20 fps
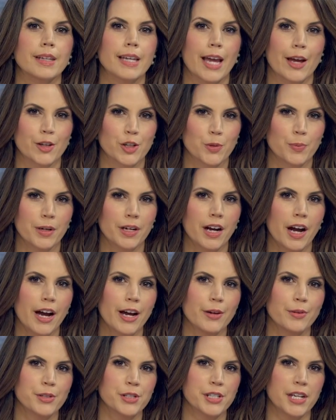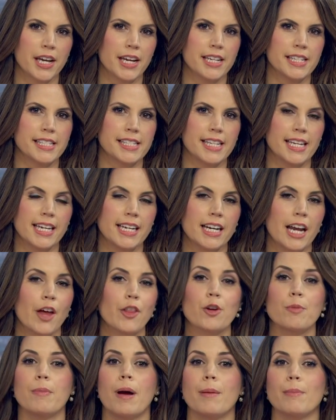Councilman Gallo says he and
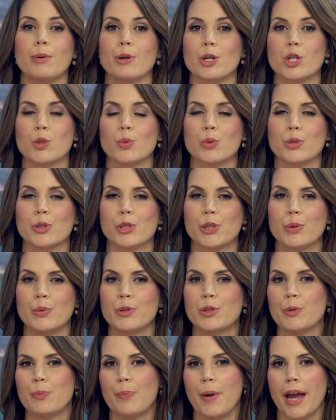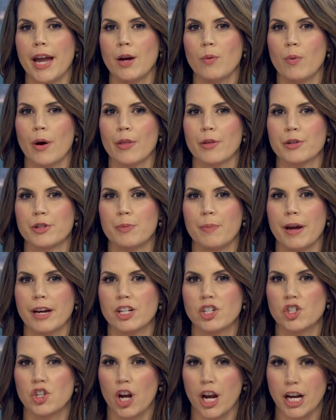other members will soon debate whether to
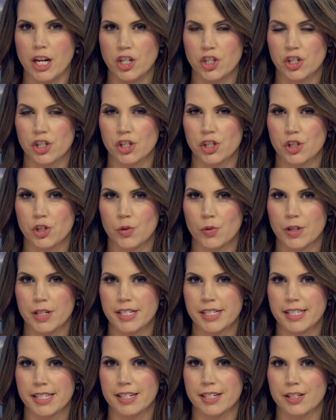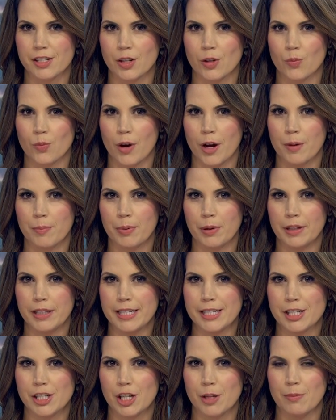make changes to the citizen run
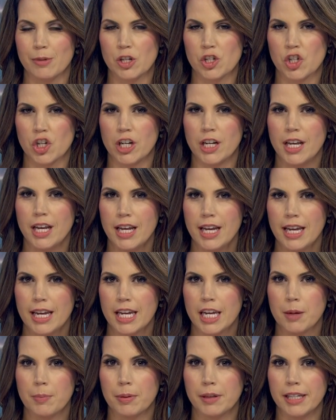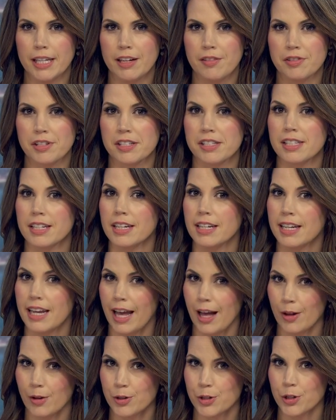police commission. He believes the city
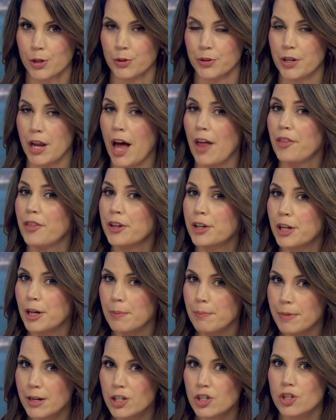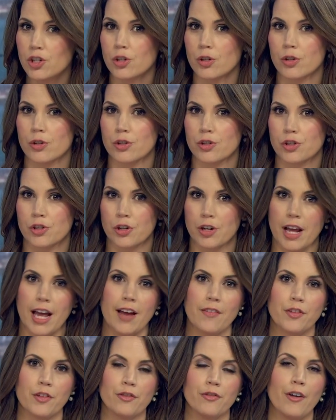council, not the commissioners, should
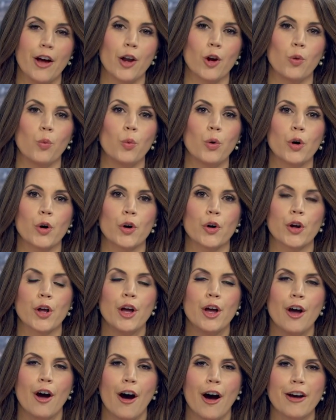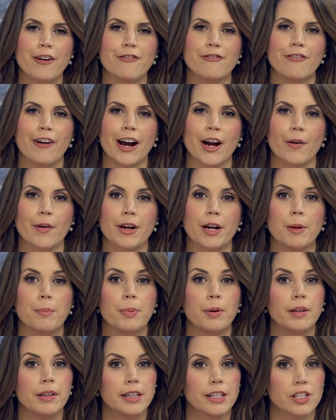have the final word on firing a
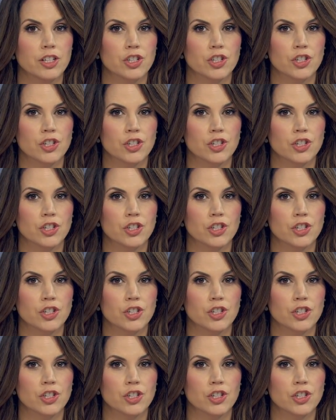police